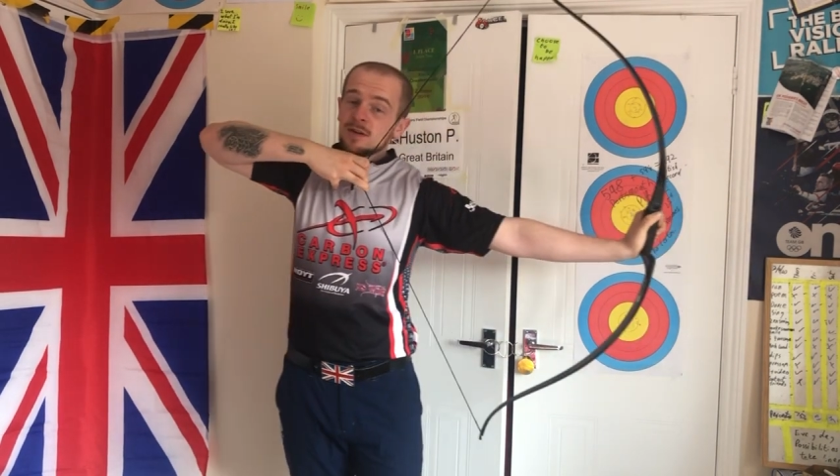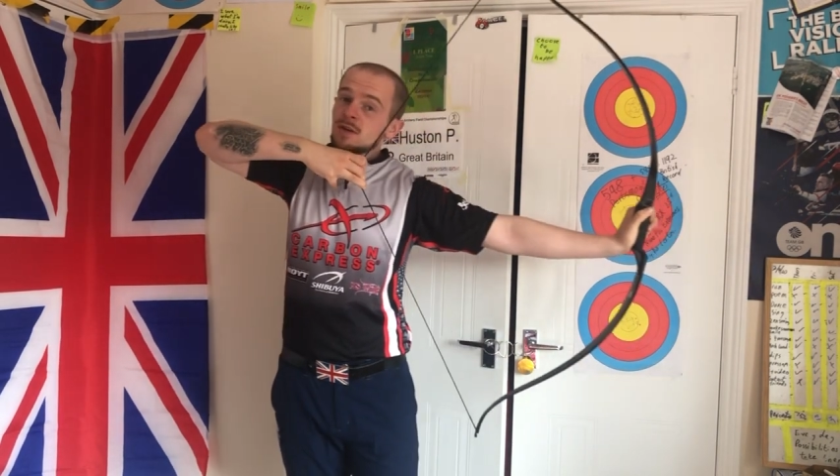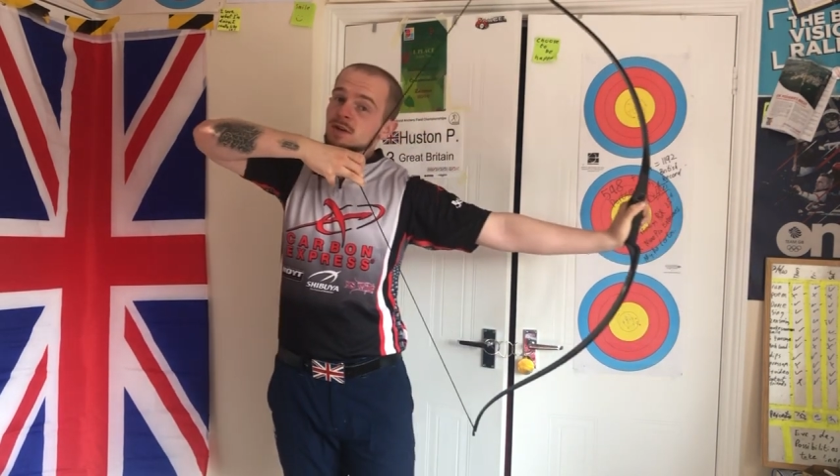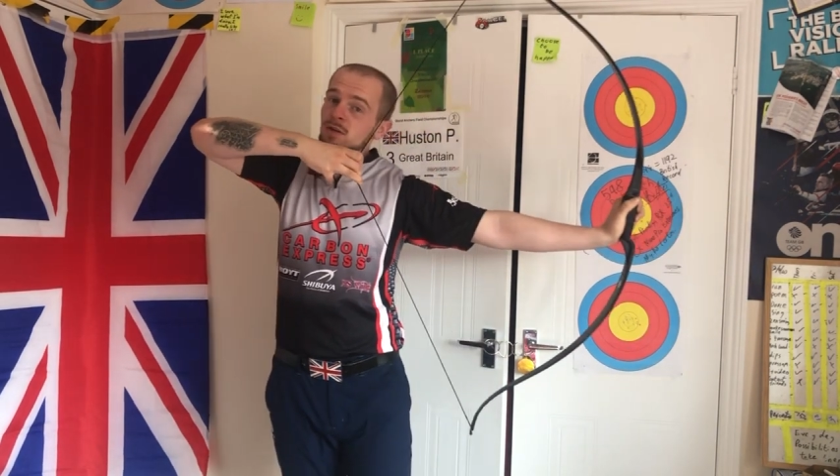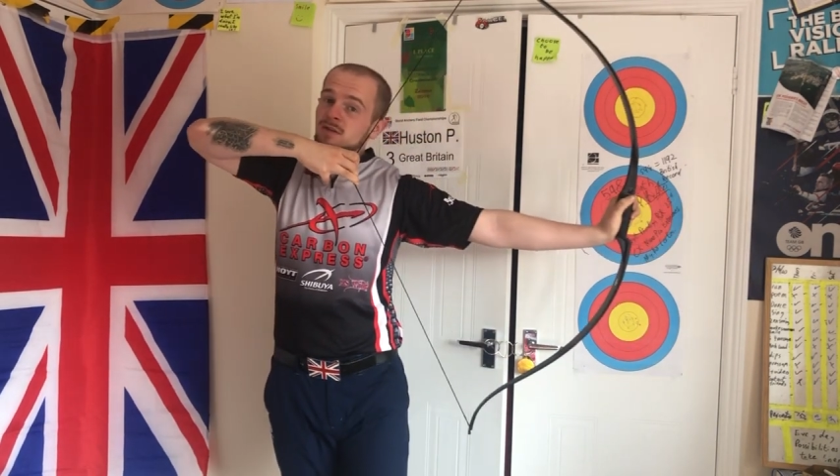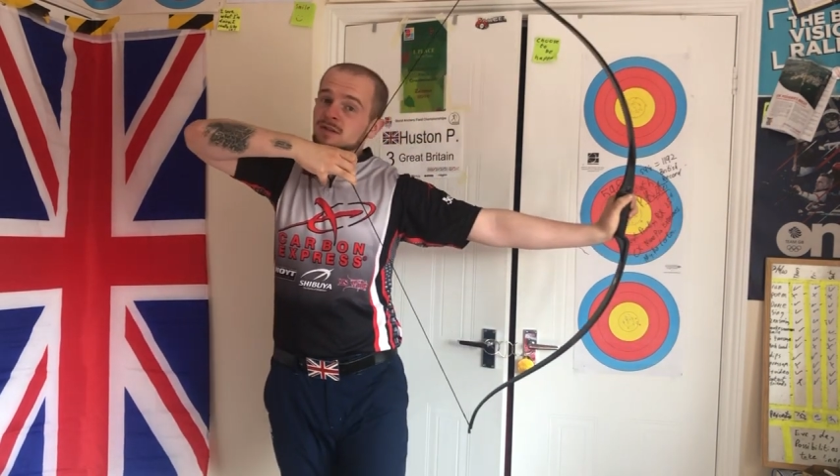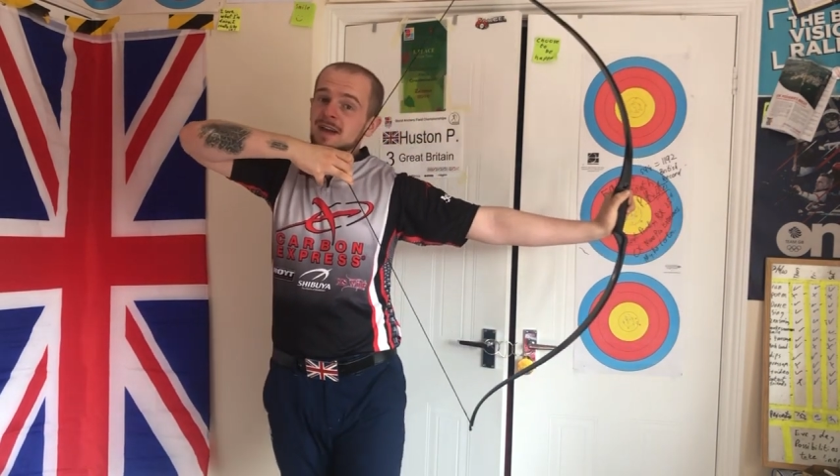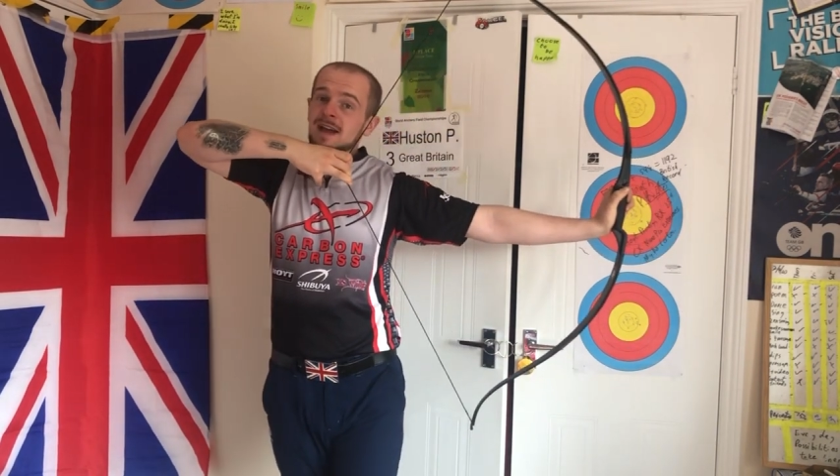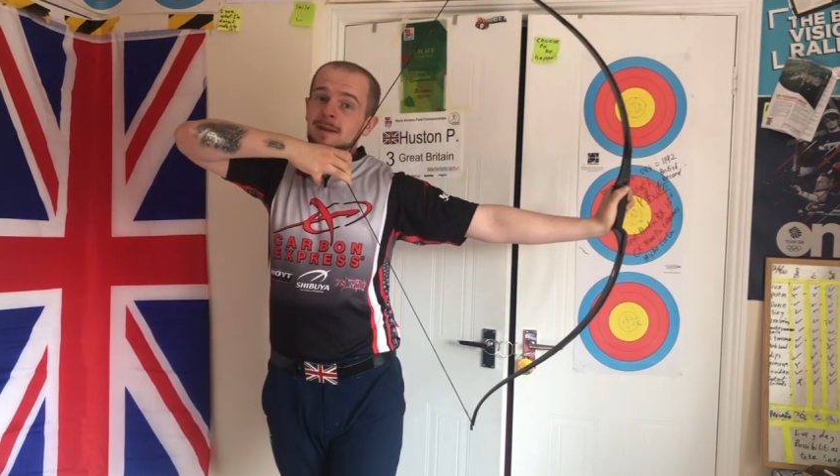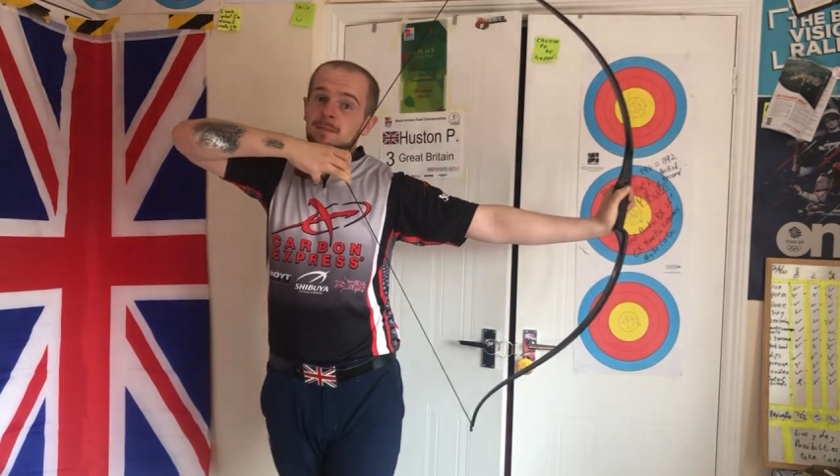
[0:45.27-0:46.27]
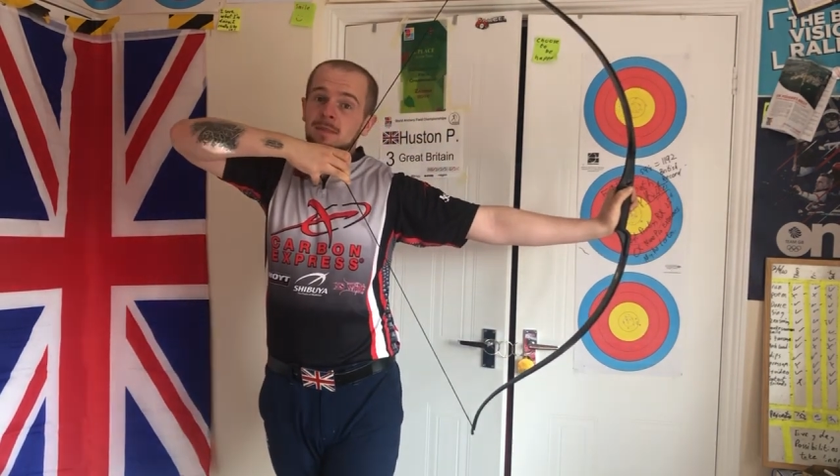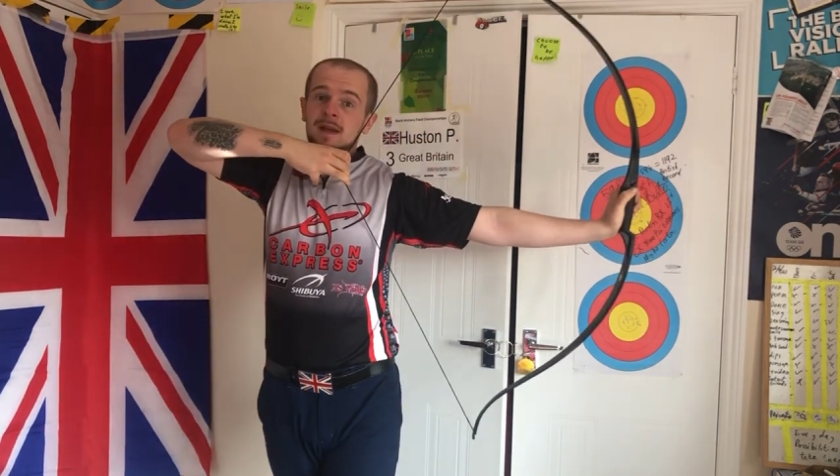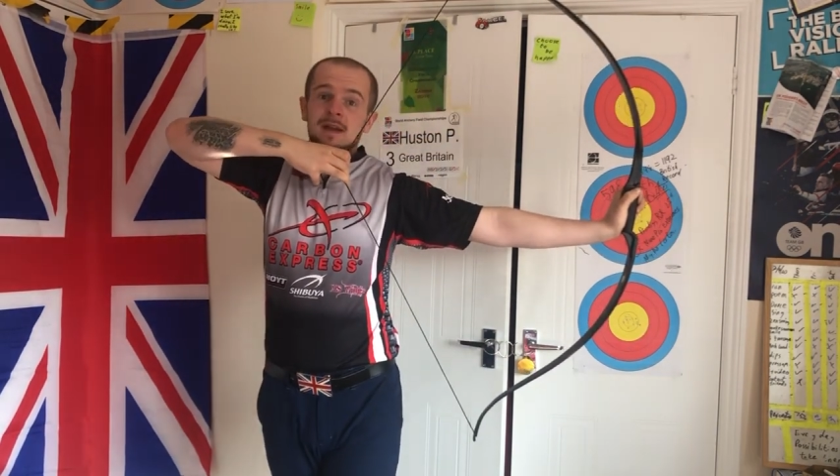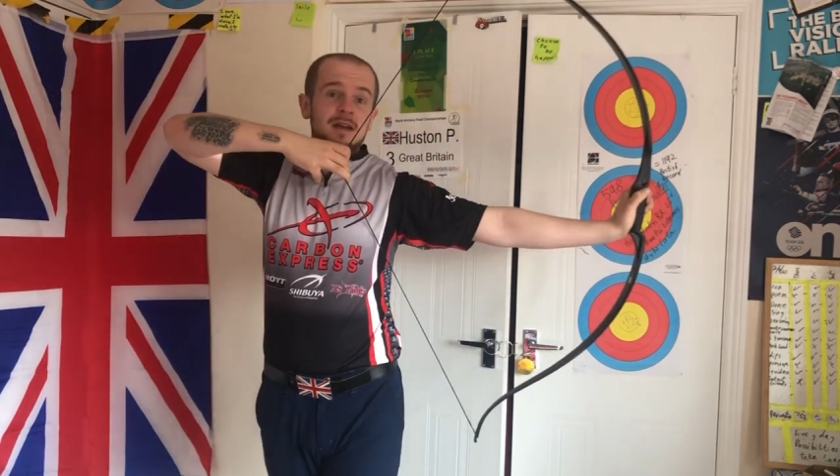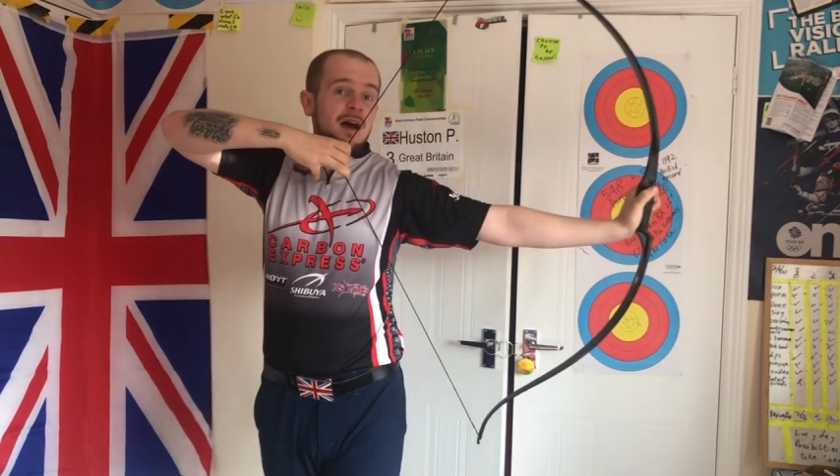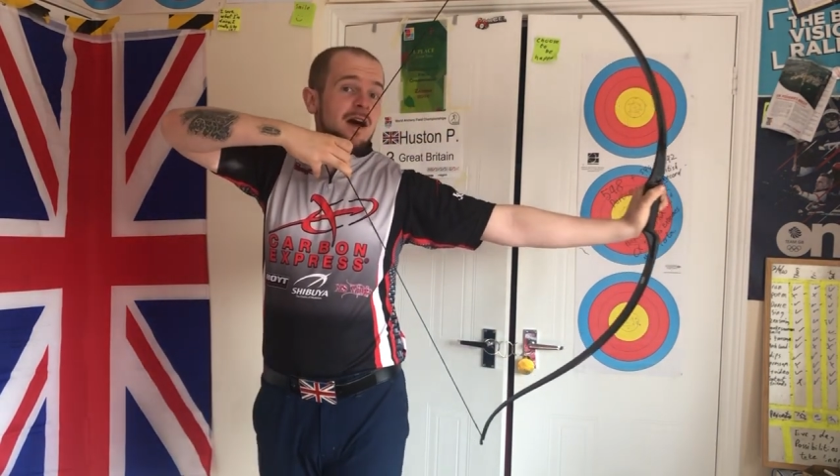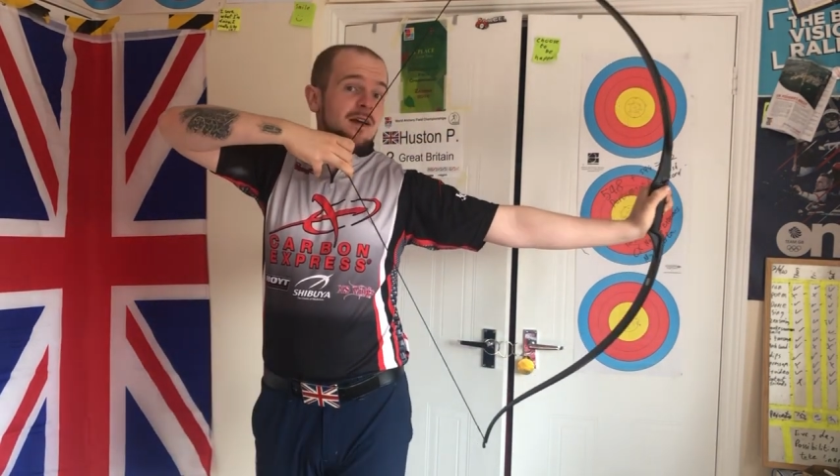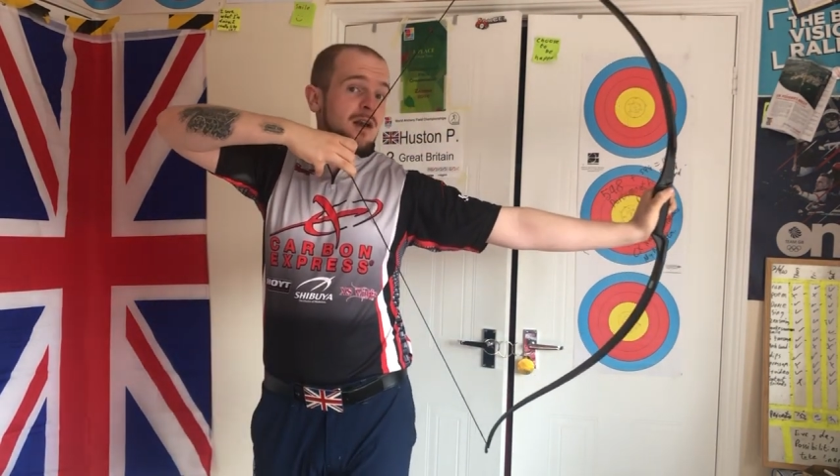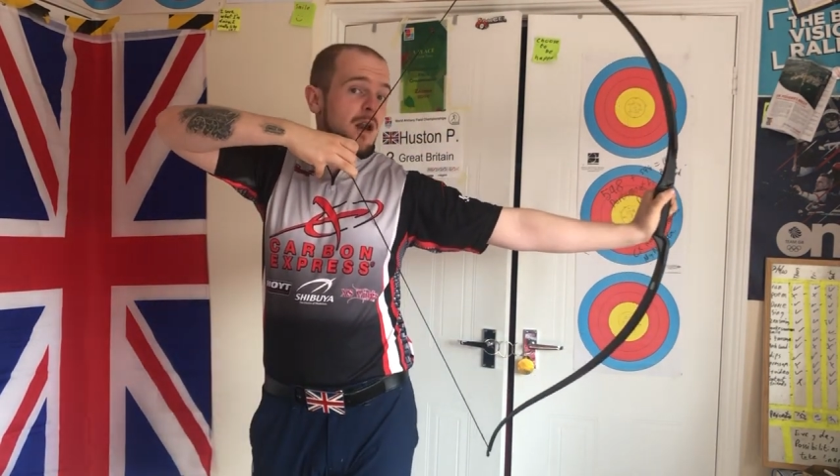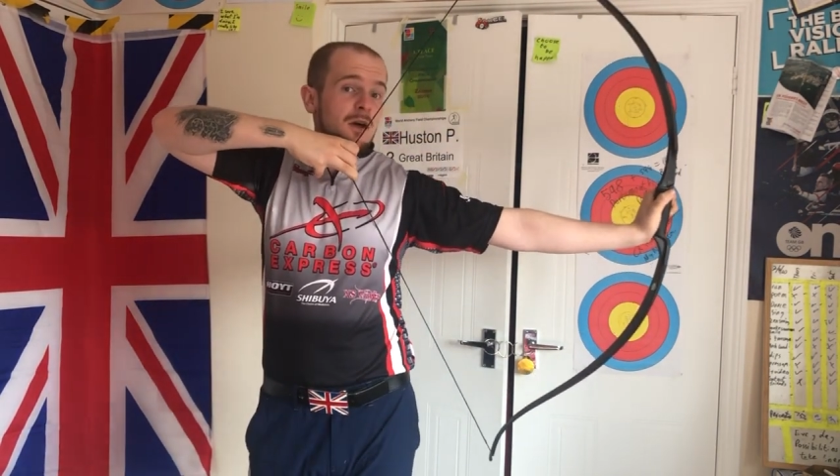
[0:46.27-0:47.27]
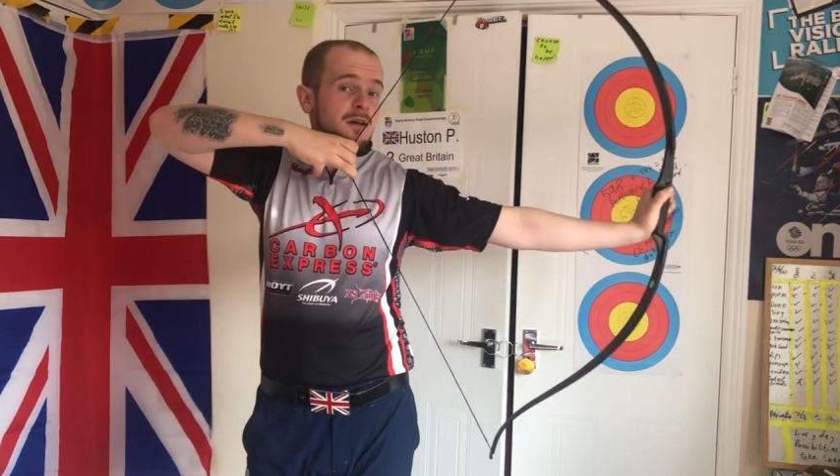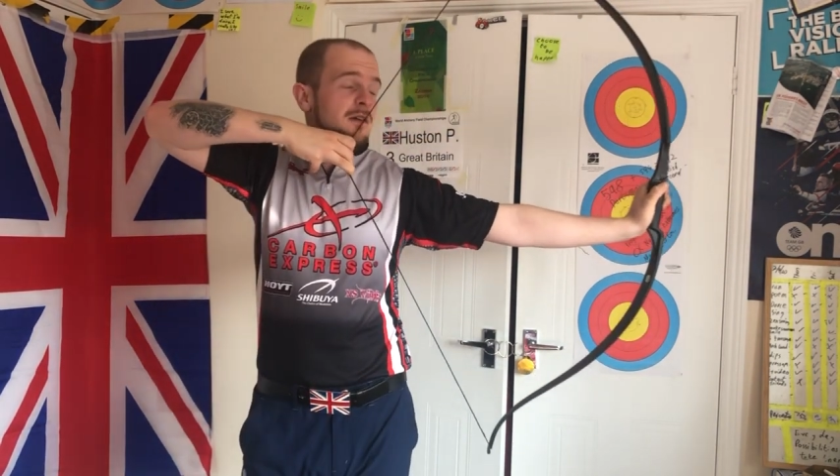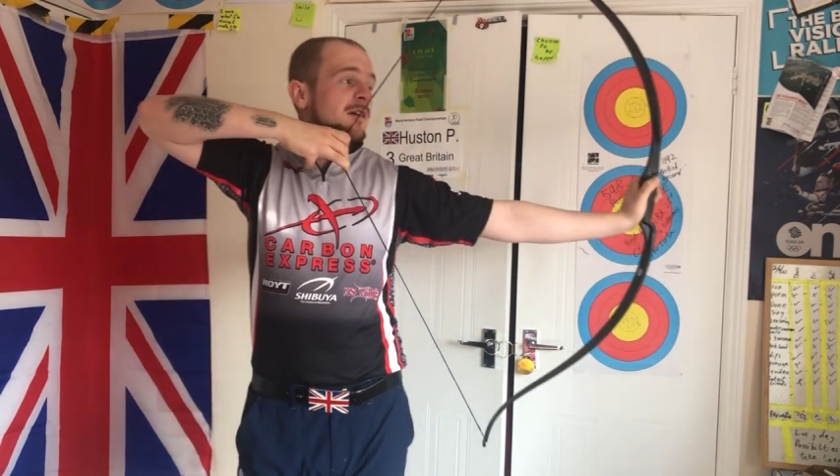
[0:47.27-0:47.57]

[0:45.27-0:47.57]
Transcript: You can use a clock,